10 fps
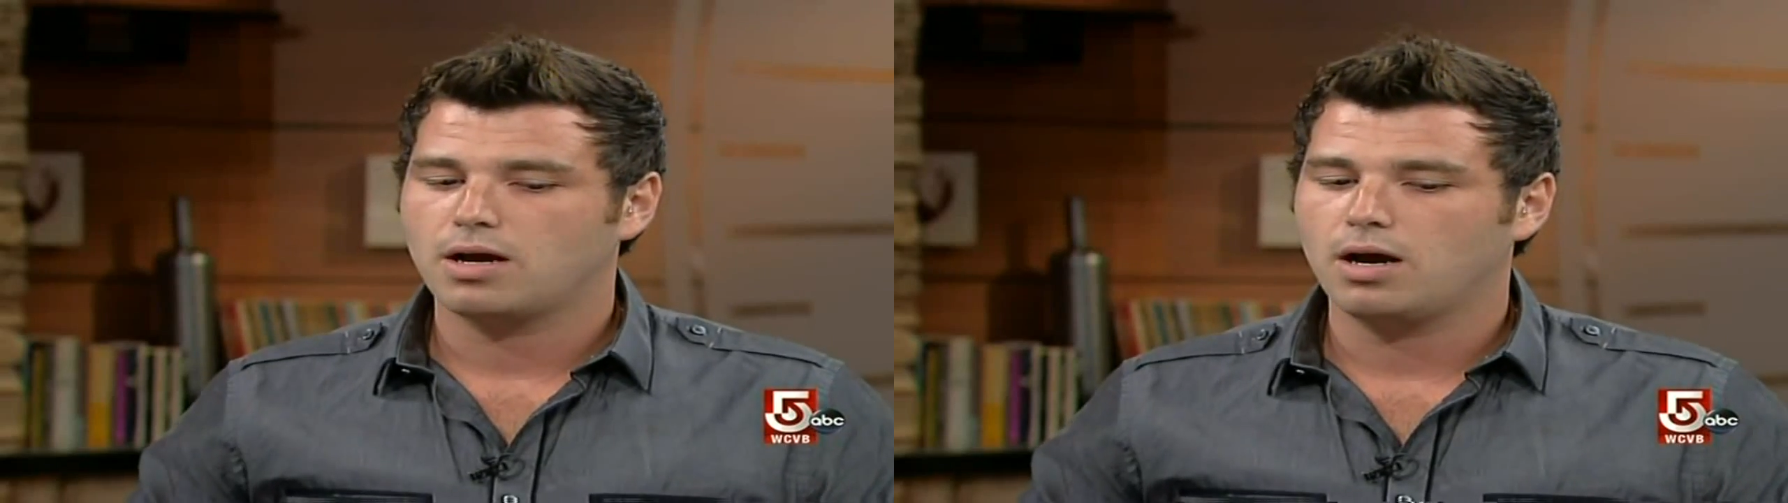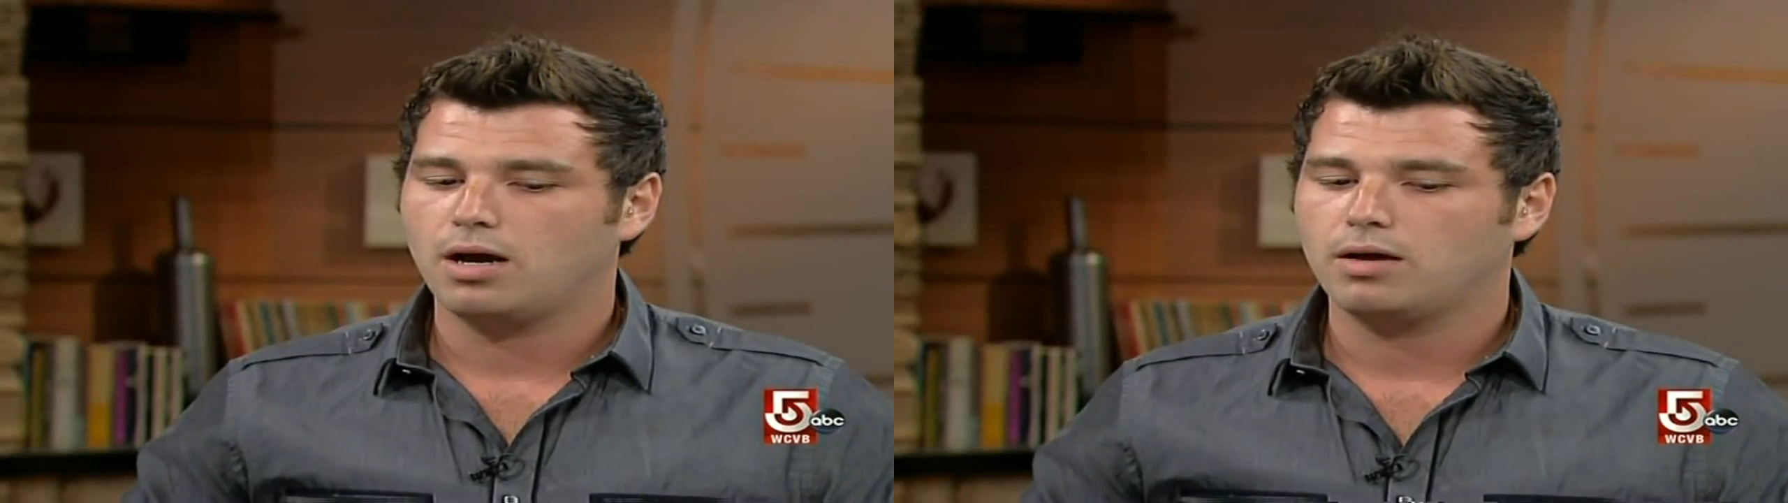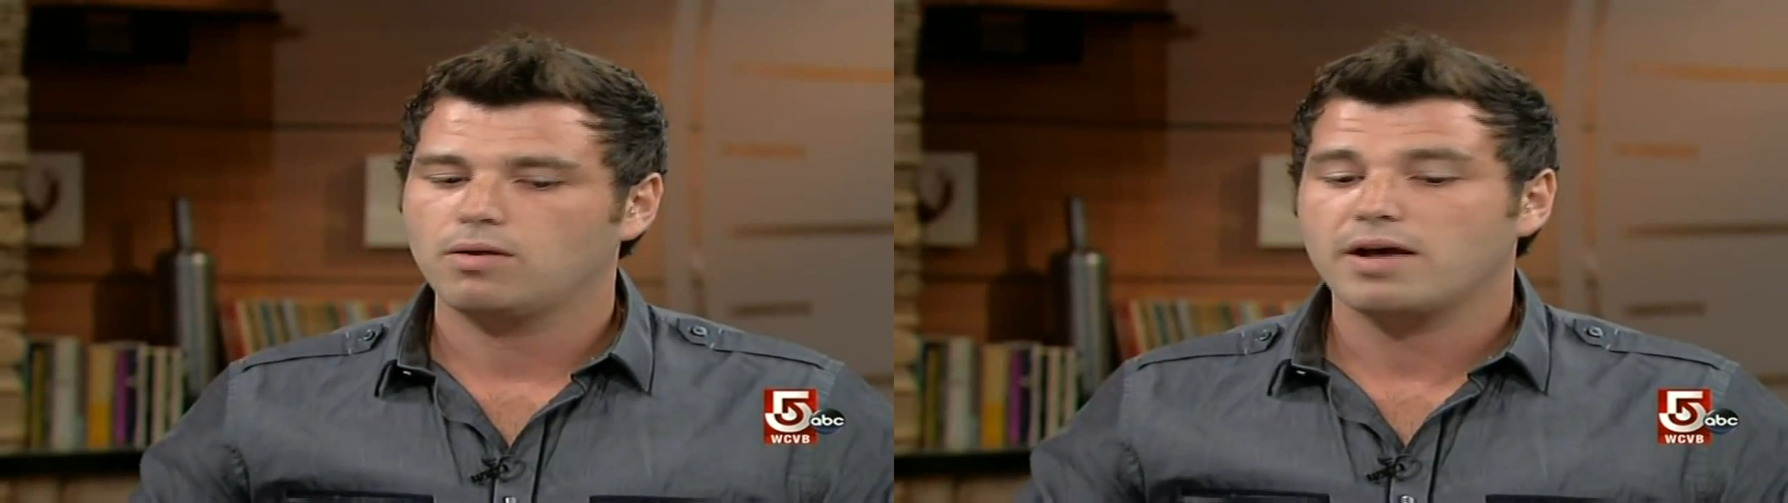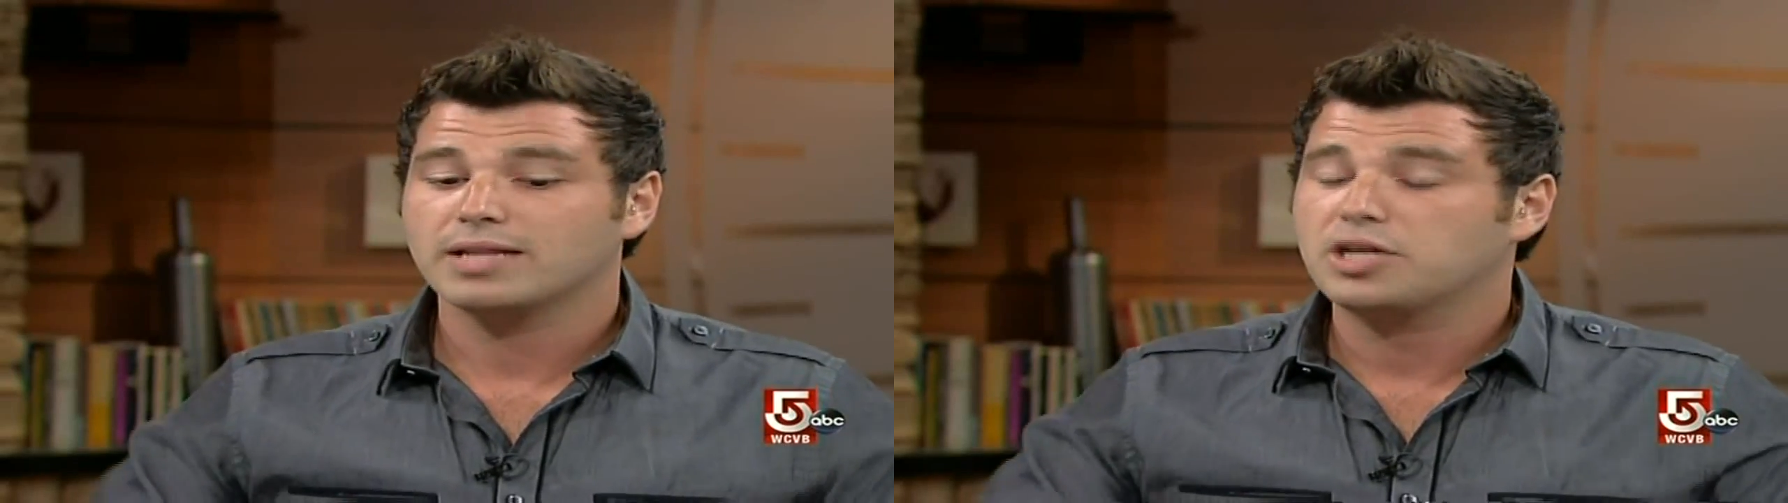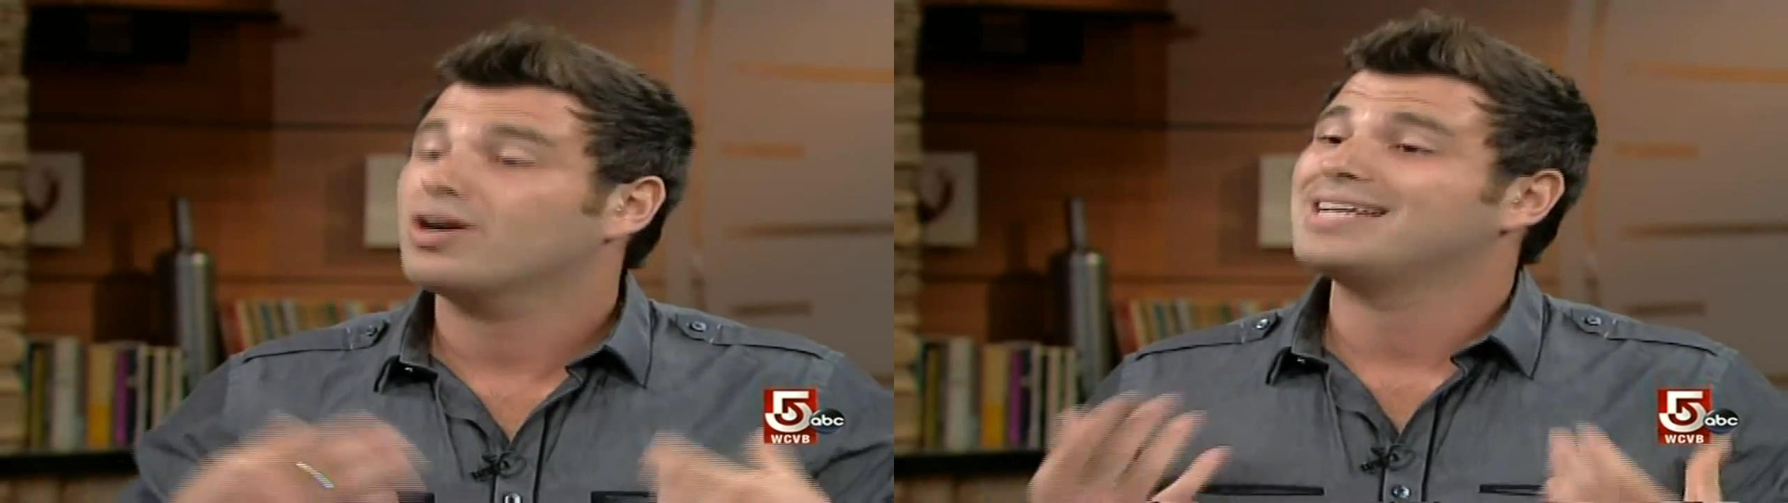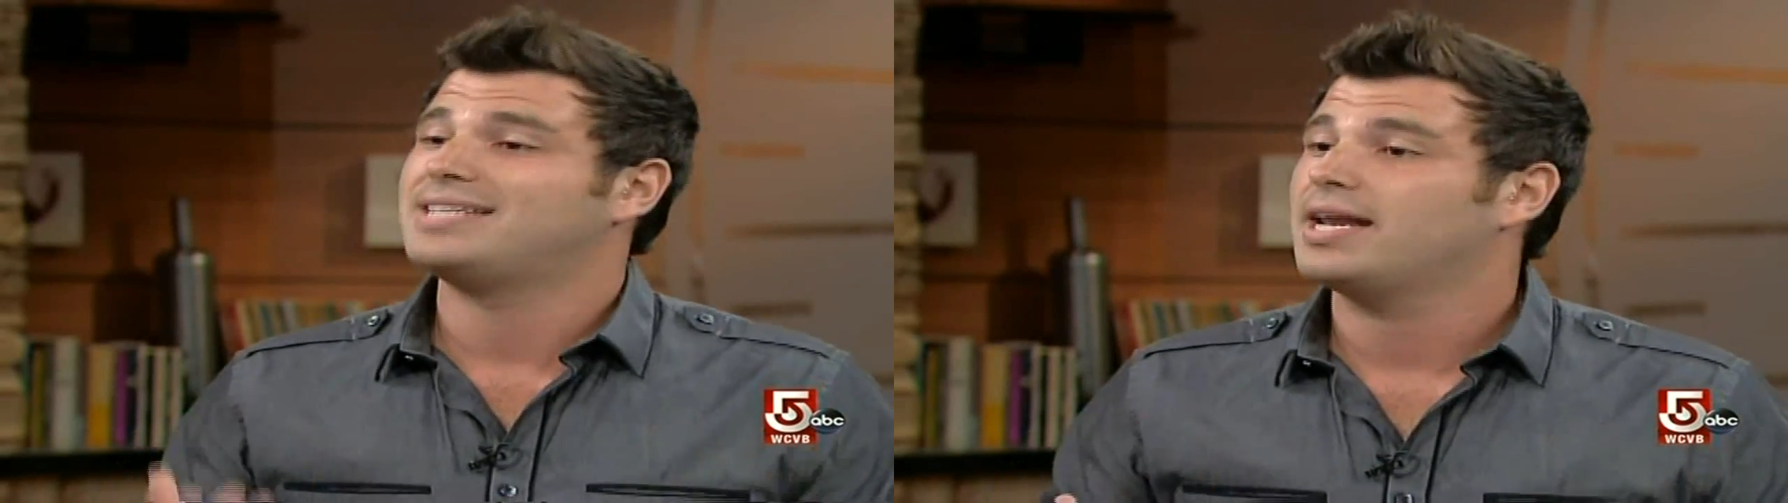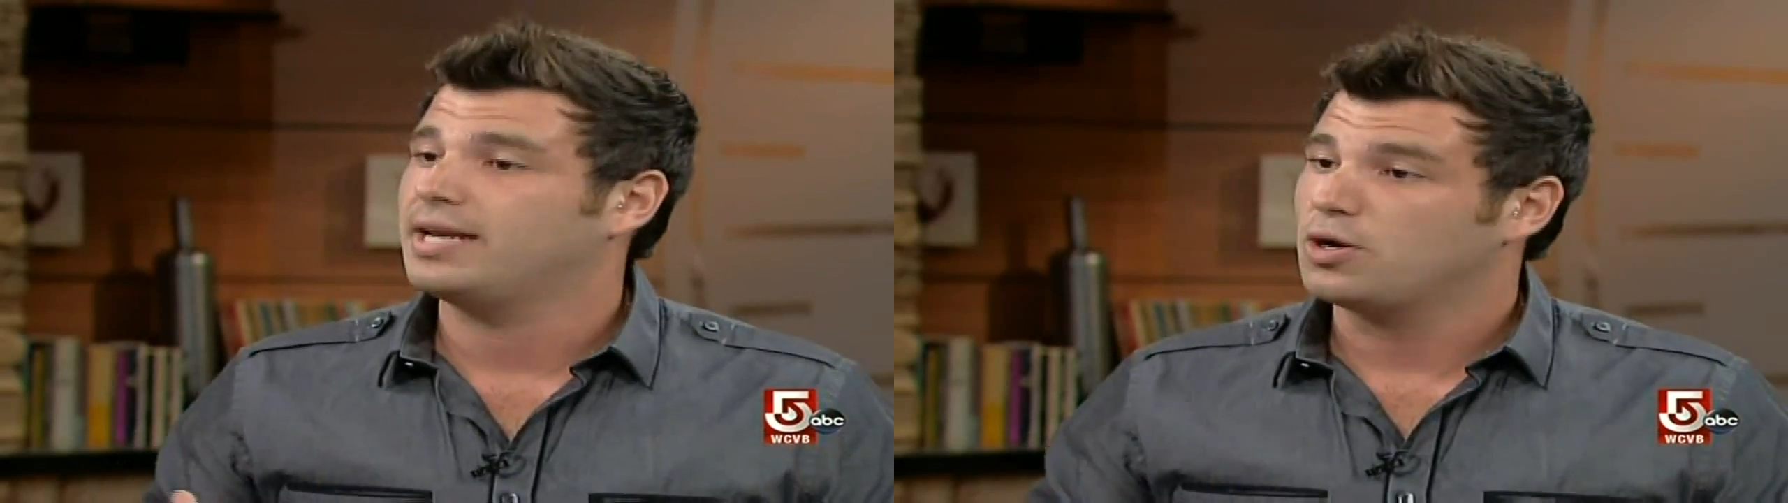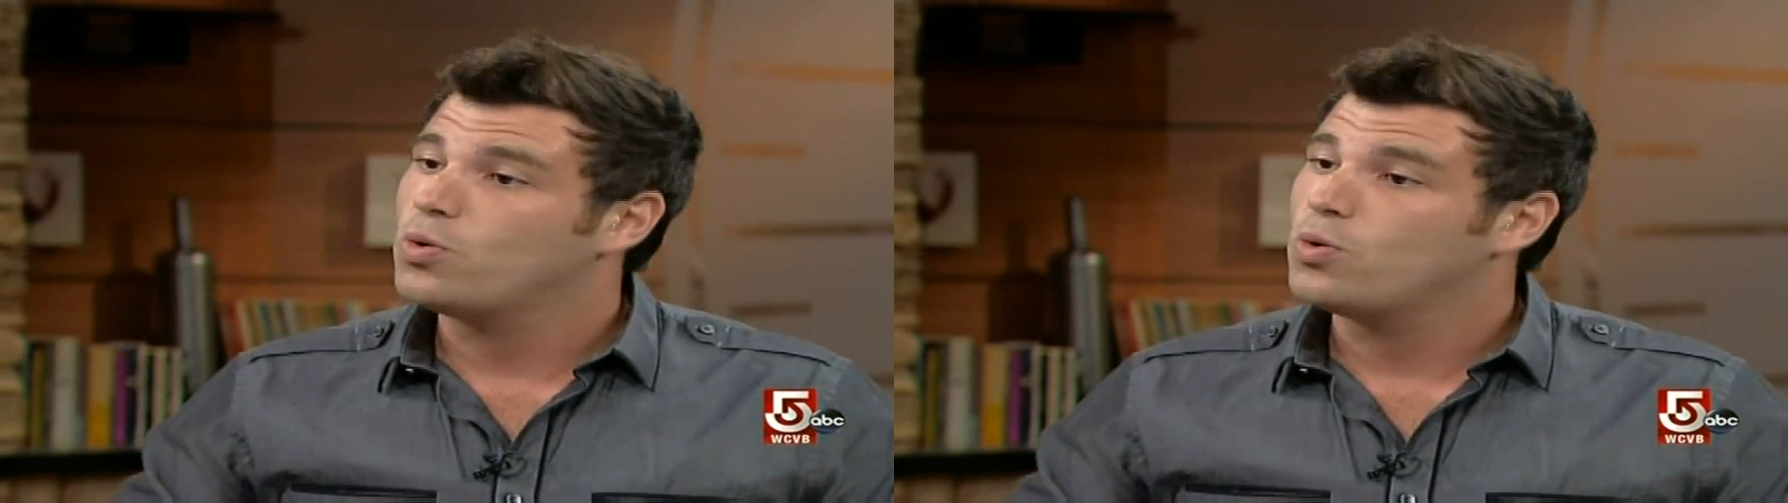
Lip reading: like your identity.